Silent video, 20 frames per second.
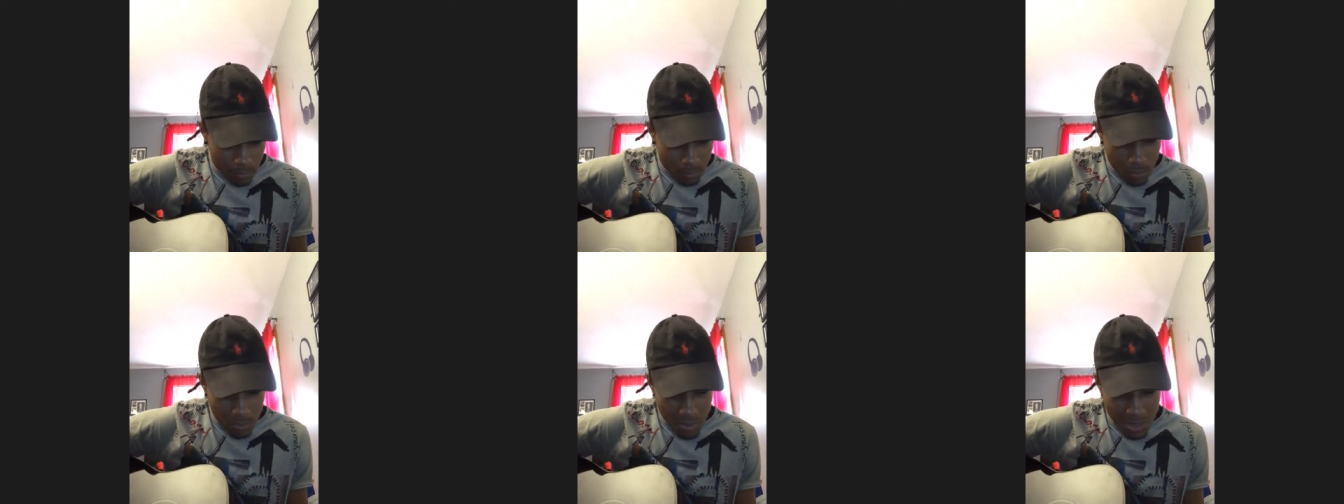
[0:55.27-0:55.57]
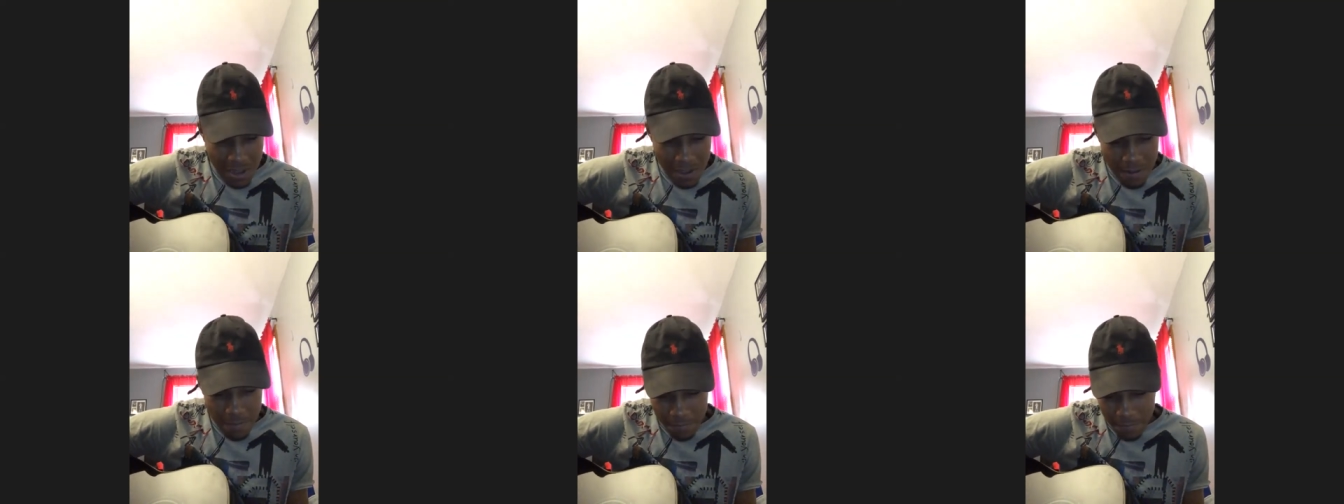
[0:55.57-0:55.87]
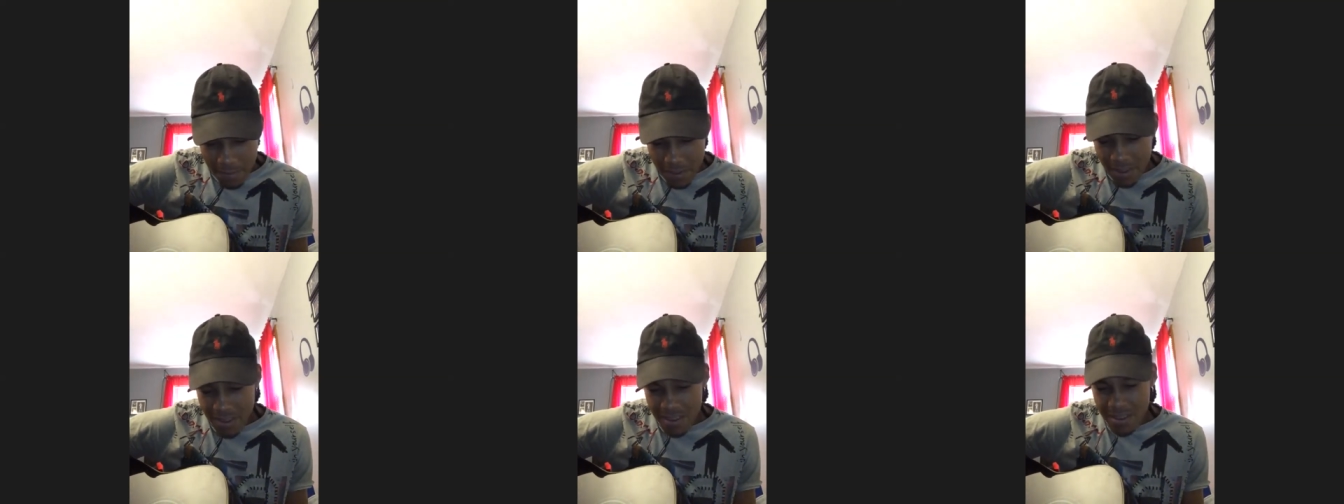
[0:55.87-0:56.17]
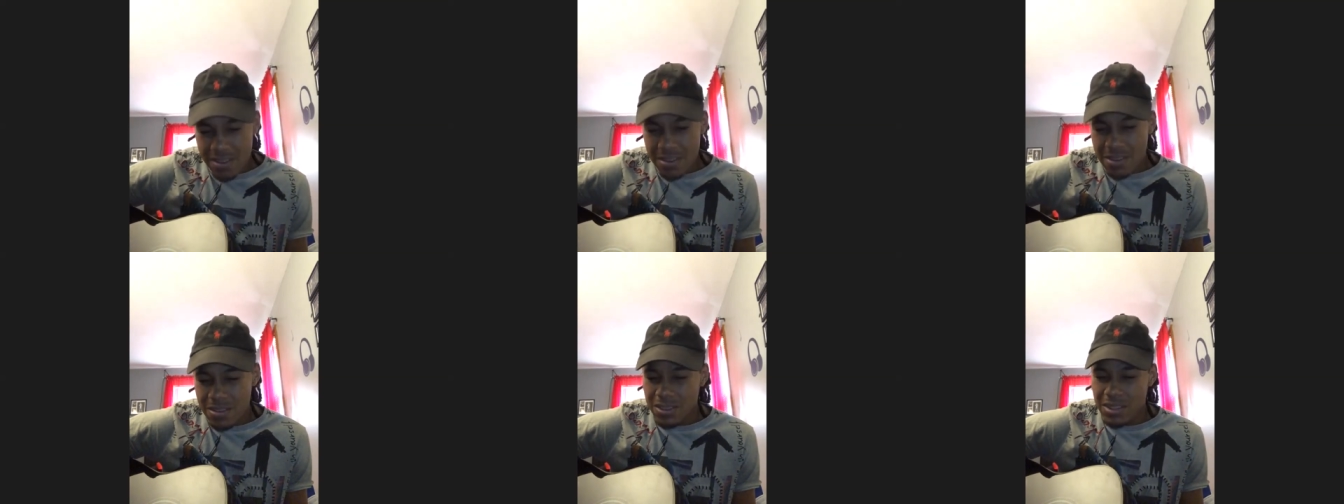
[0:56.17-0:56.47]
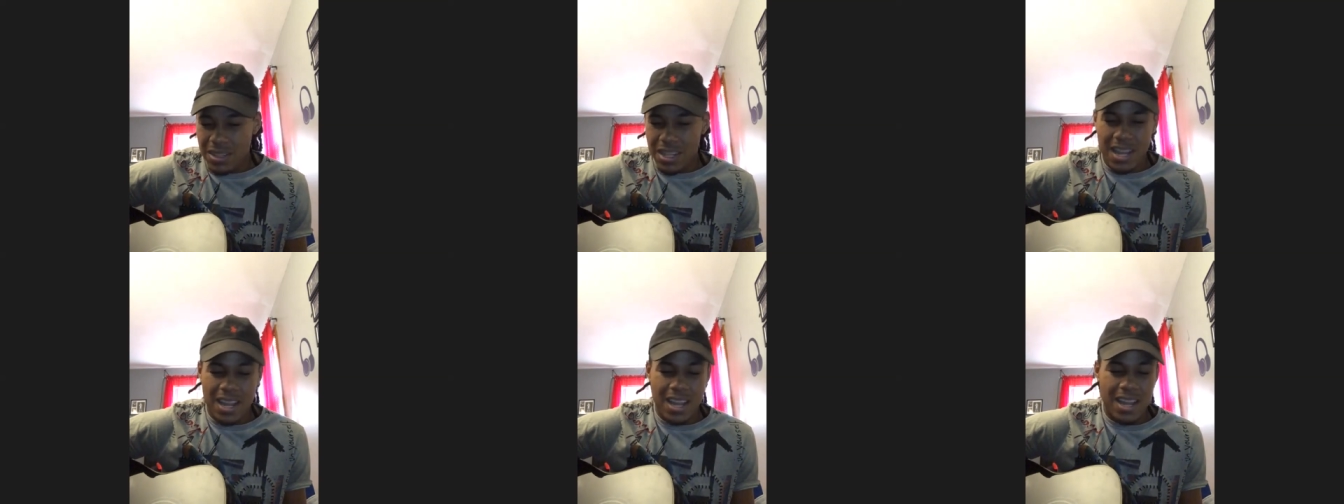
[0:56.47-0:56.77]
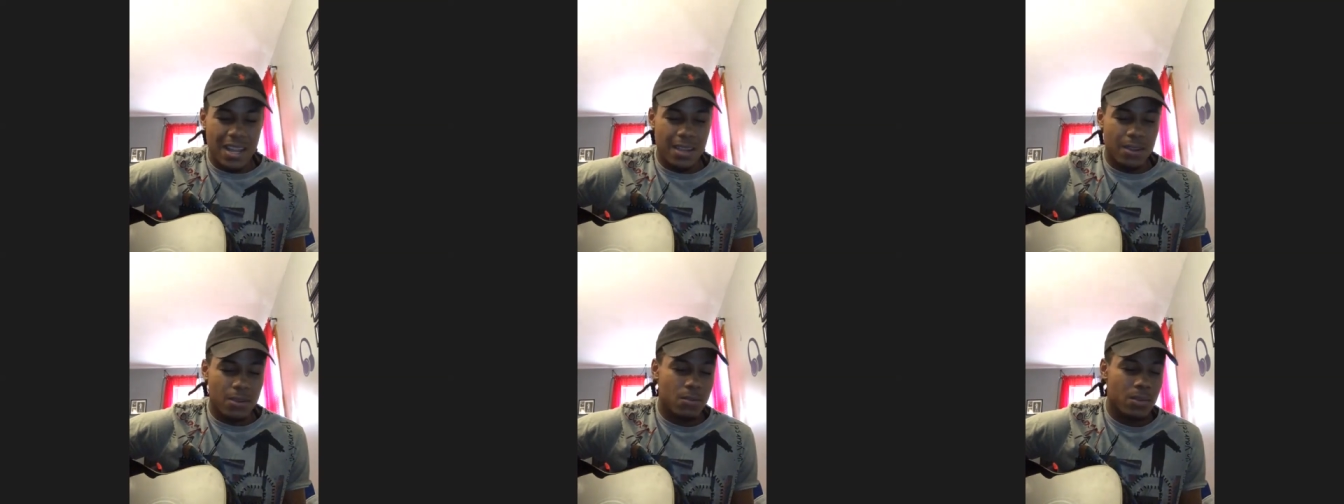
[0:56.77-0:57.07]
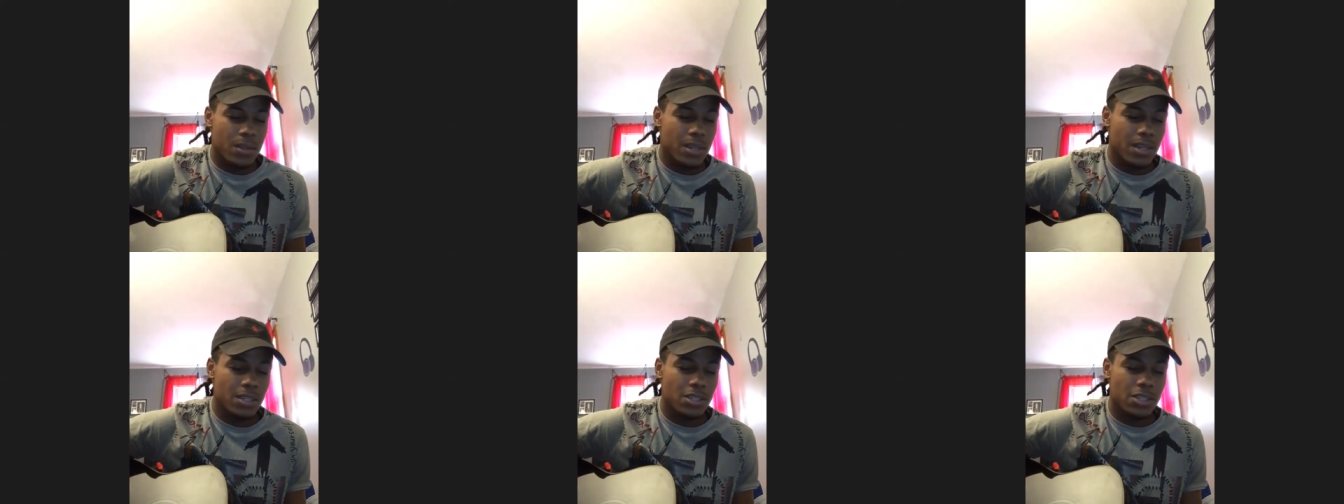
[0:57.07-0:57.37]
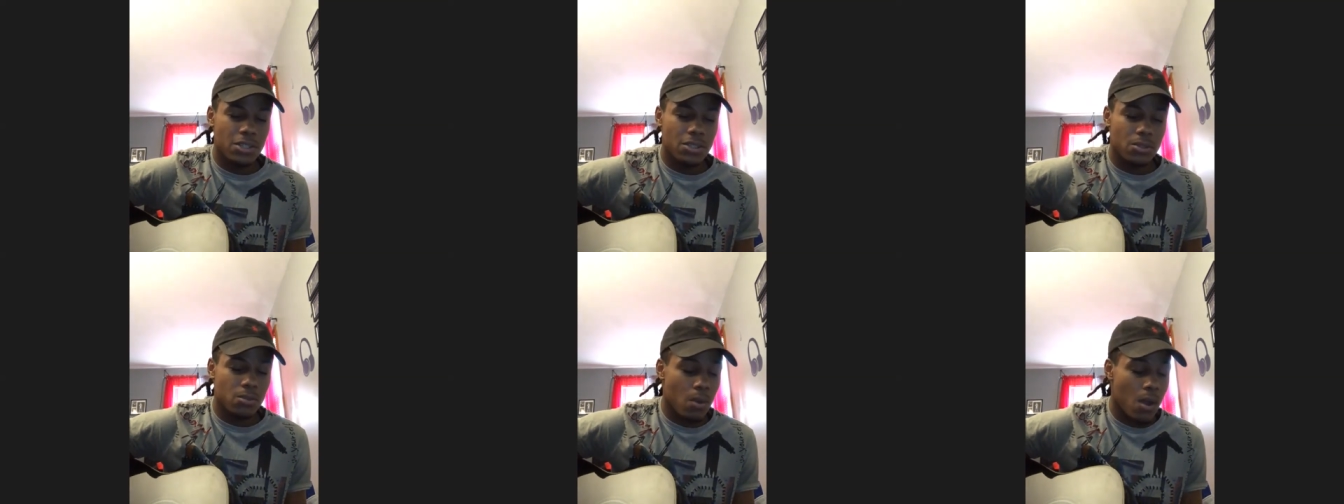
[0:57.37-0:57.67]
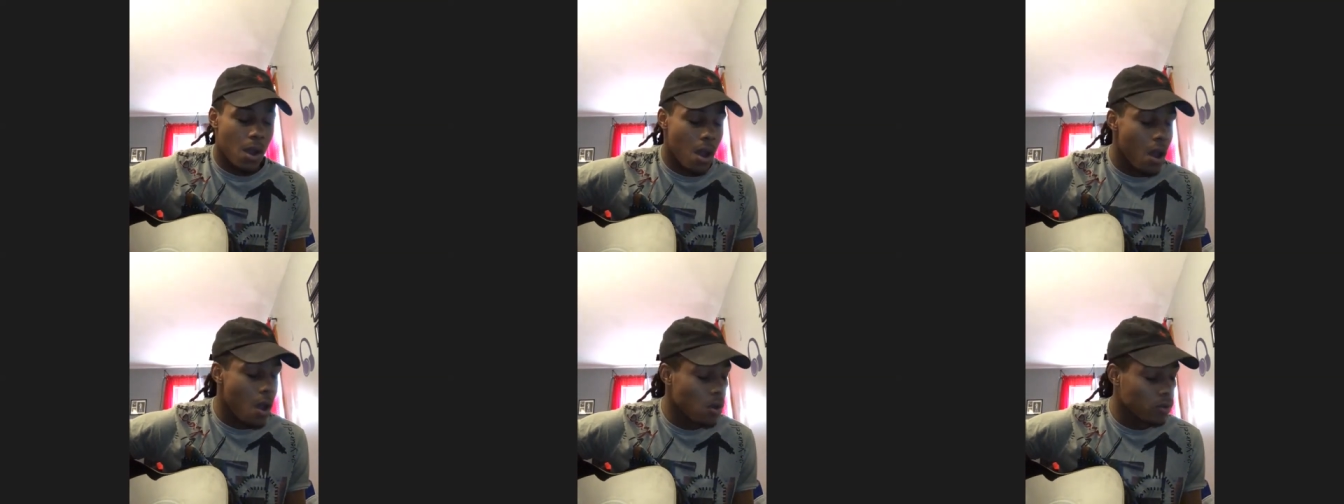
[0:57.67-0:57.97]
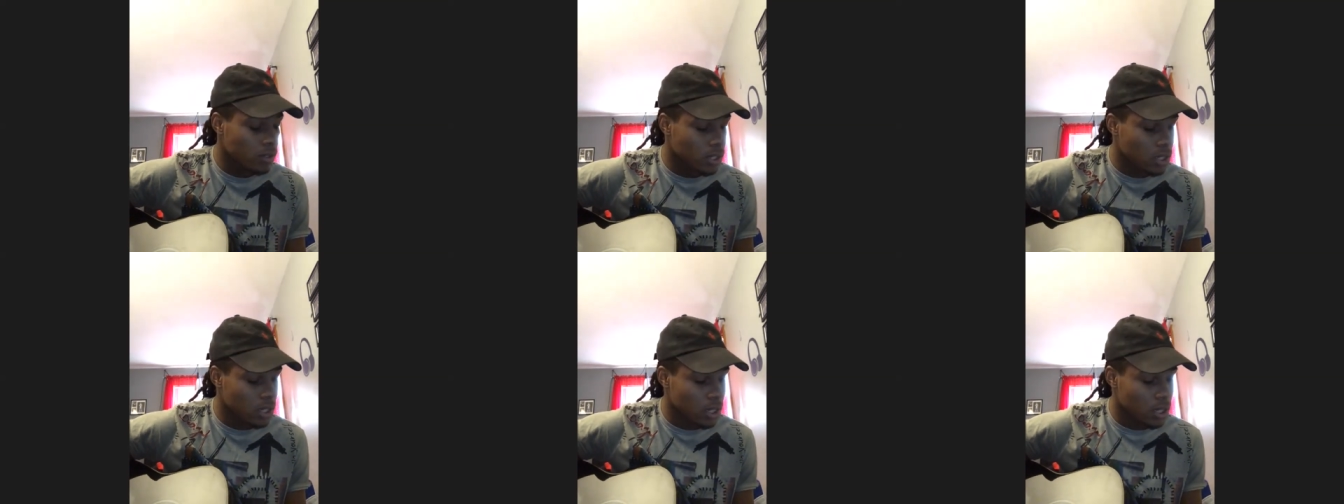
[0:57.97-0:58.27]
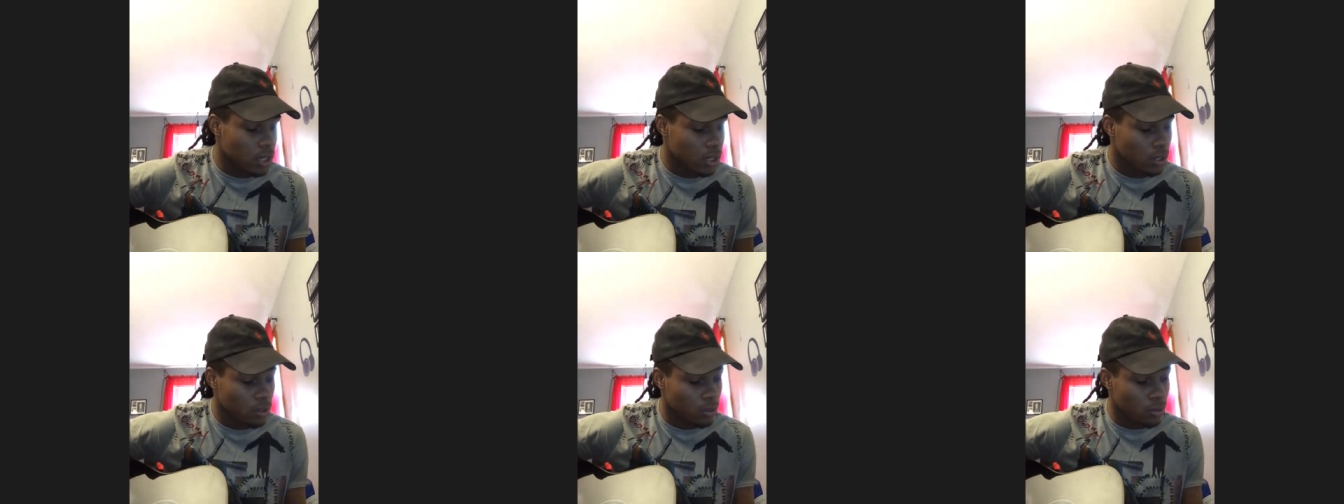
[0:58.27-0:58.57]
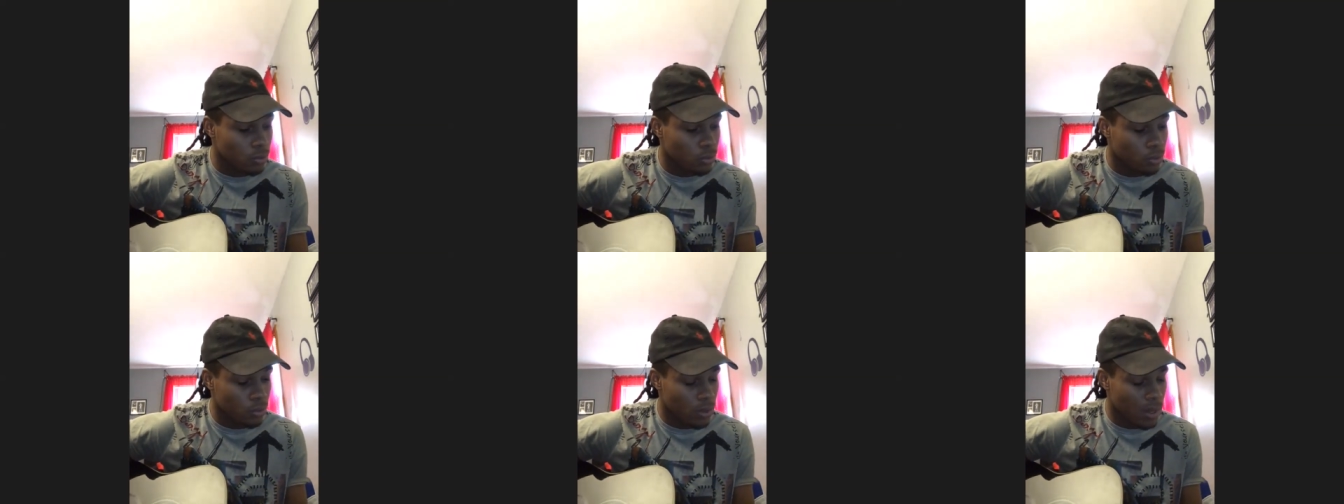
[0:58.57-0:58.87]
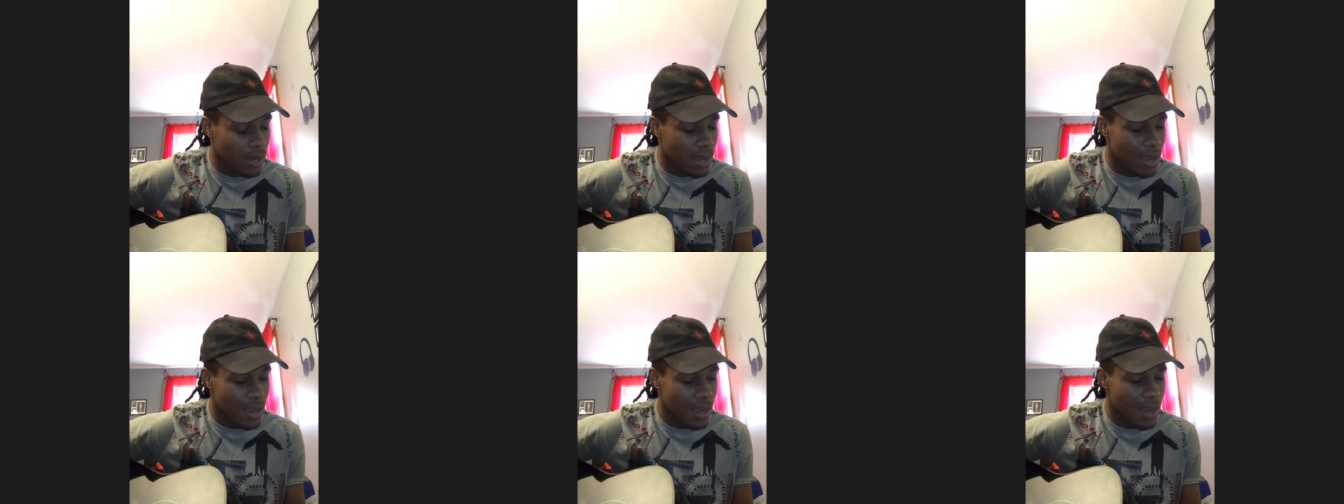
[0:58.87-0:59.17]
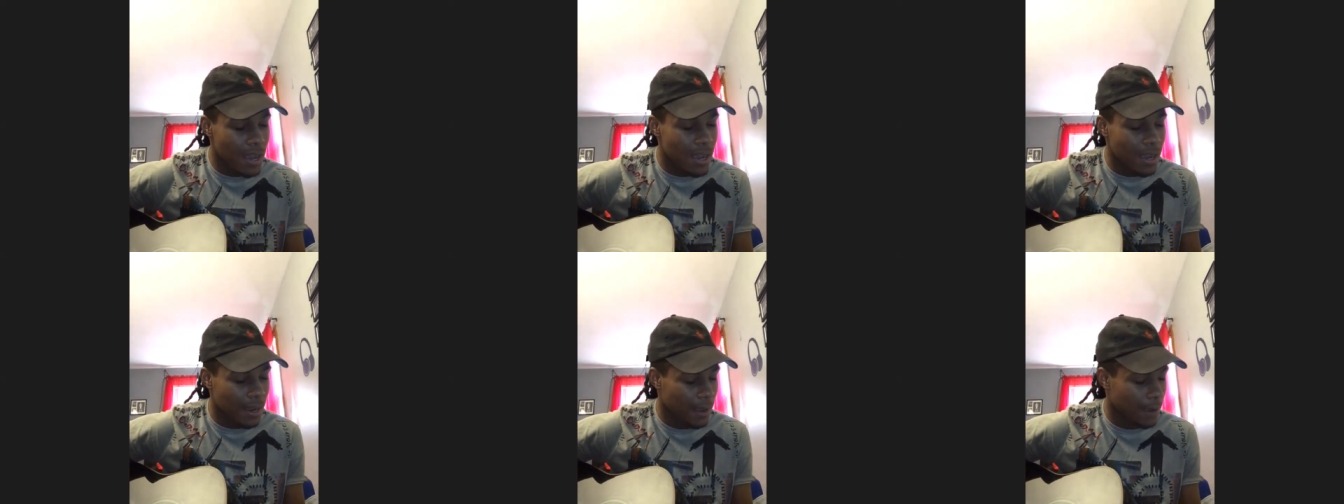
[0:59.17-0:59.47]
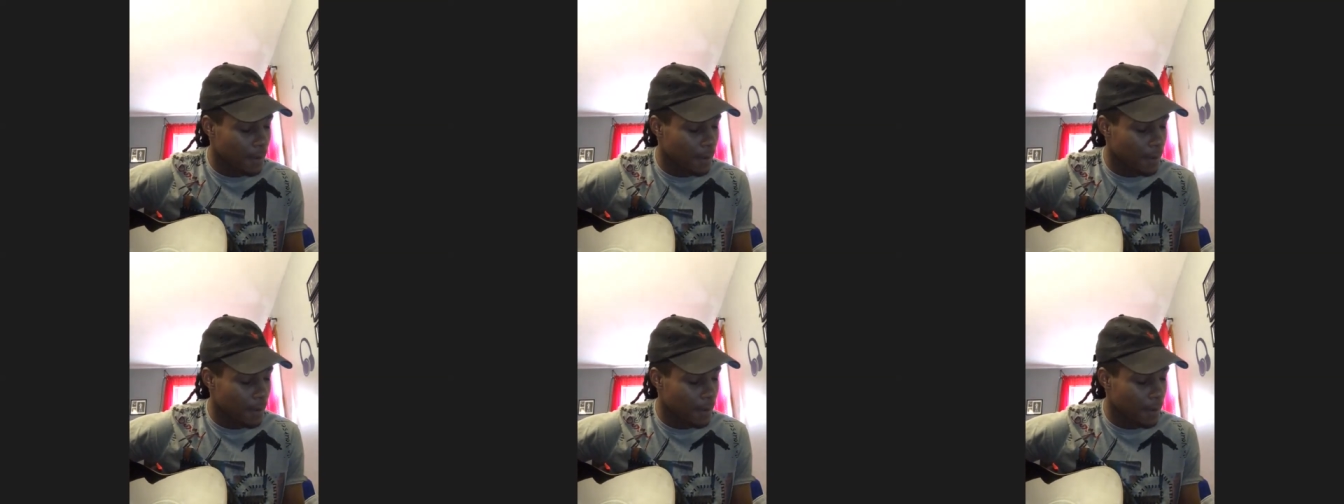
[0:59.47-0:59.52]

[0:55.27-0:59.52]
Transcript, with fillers: We feel like we're just walking away.